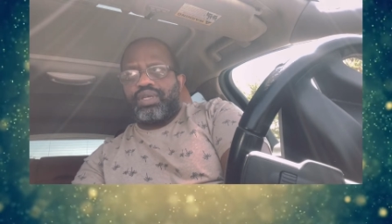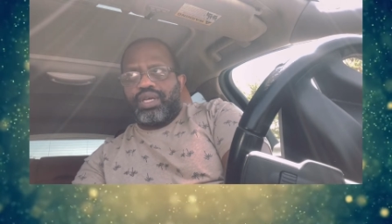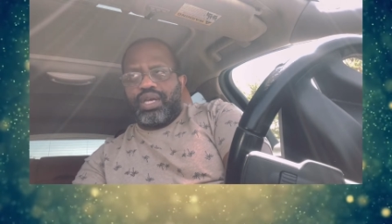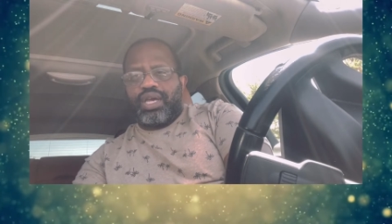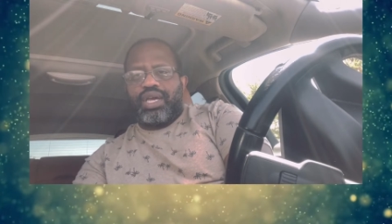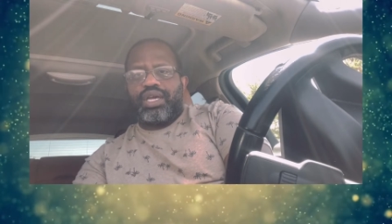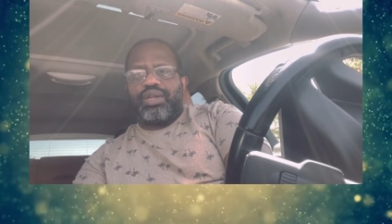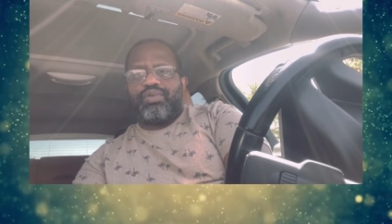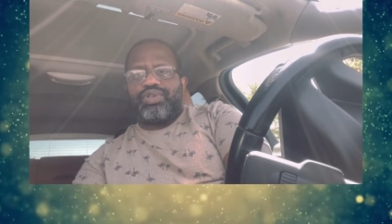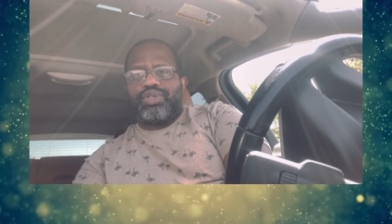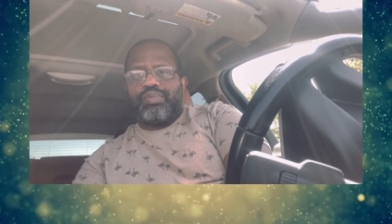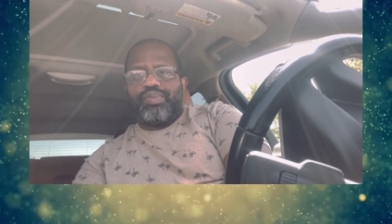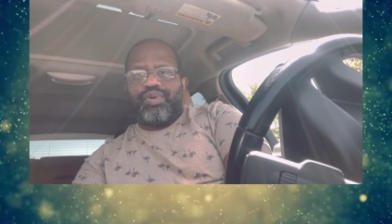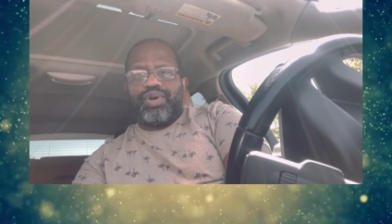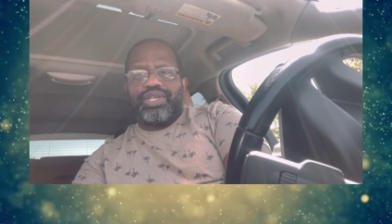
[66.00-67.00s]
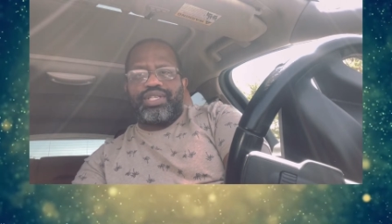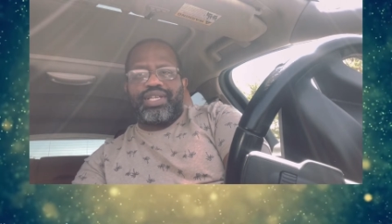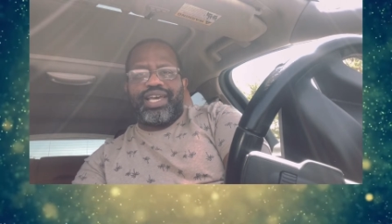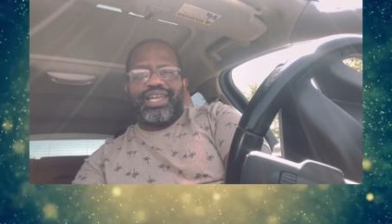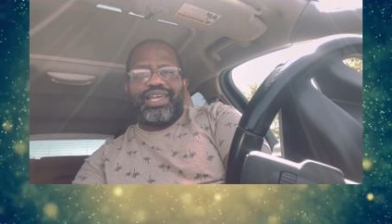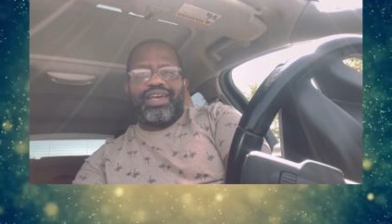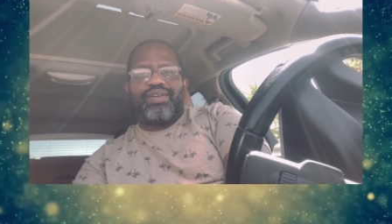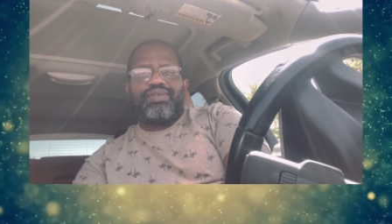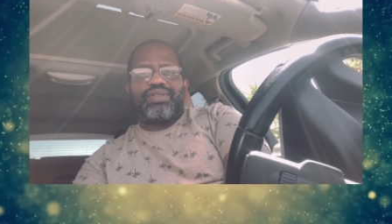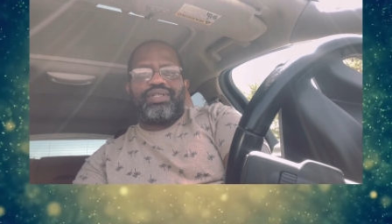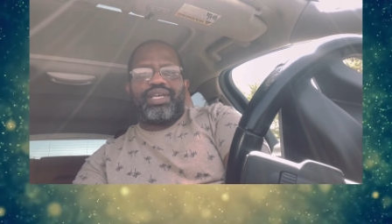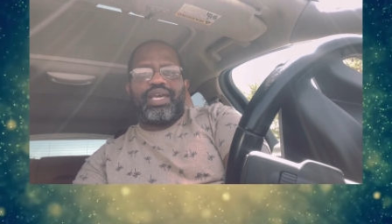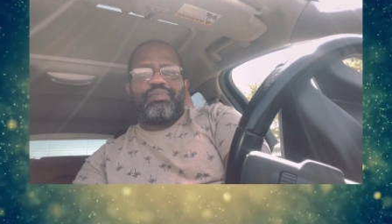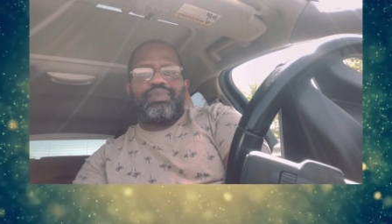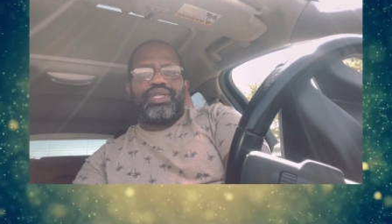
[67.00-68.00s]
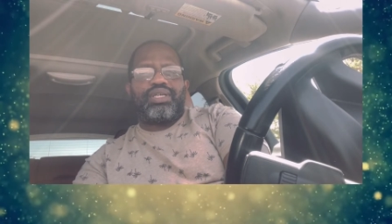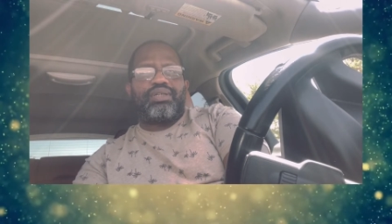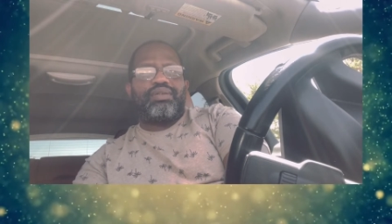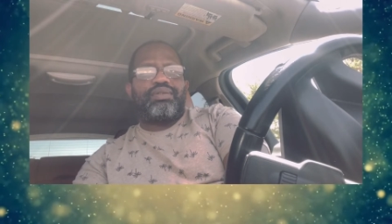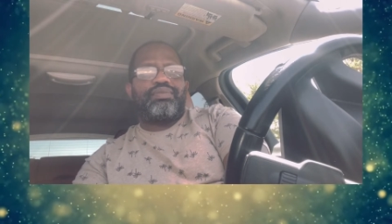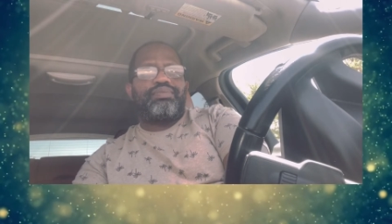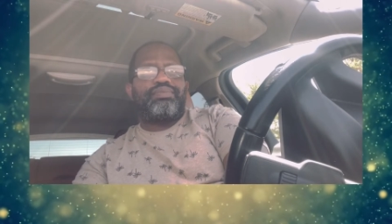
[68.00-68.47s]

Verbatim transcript: and it was a boys' night out type deal.